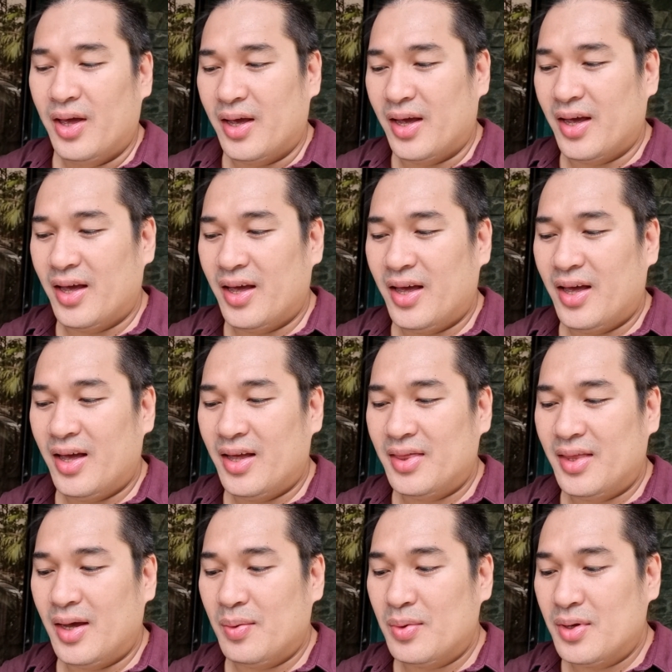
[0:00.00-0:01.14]
And
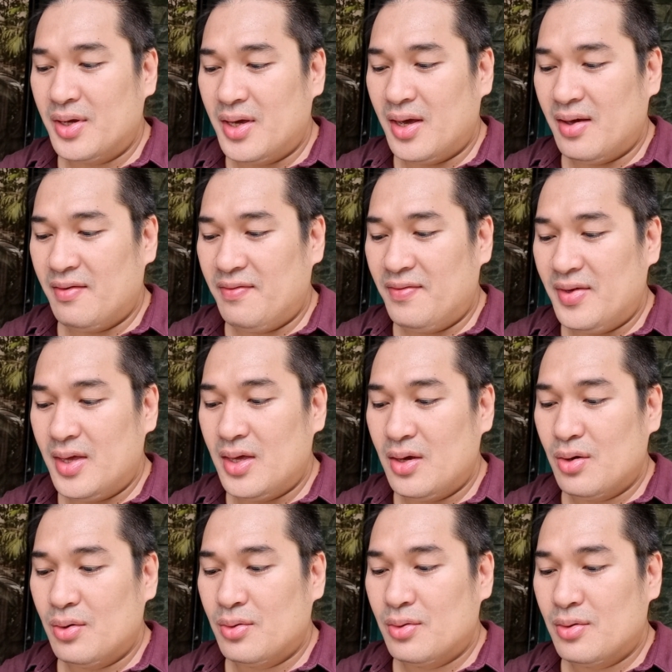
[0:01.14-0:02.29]
they will give
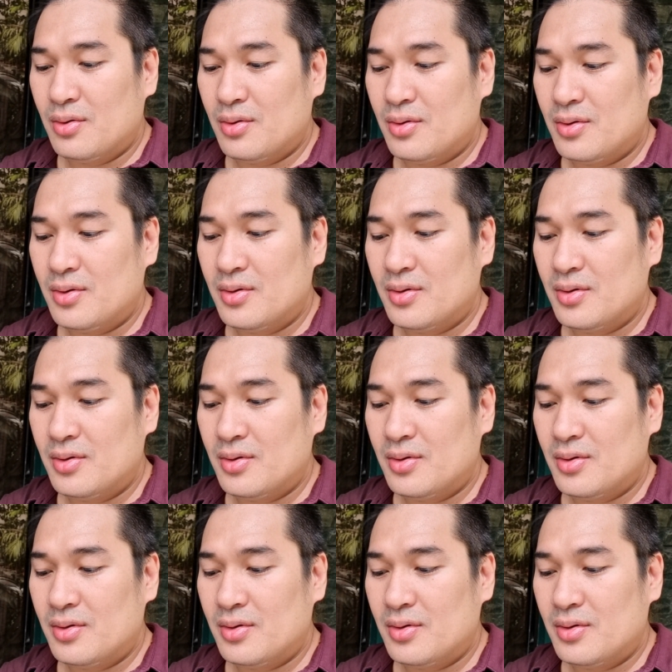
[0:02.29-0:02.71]
you,